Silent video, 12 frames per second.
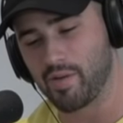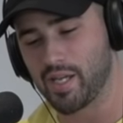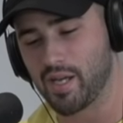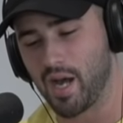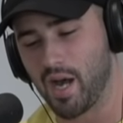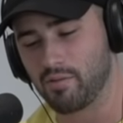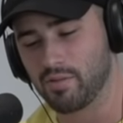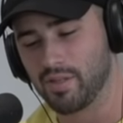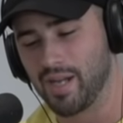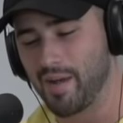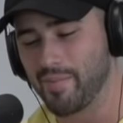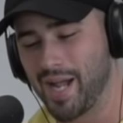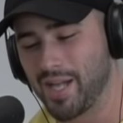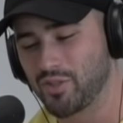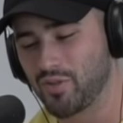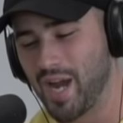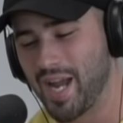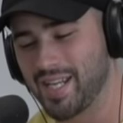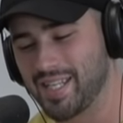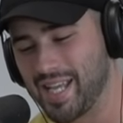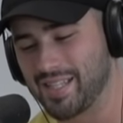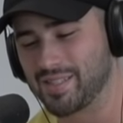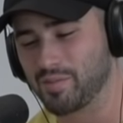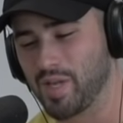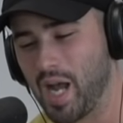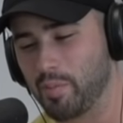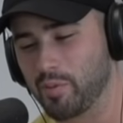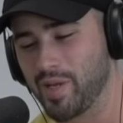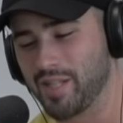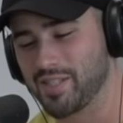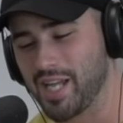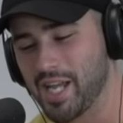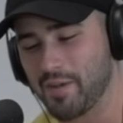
we go. I'm not trying to get some compliments. I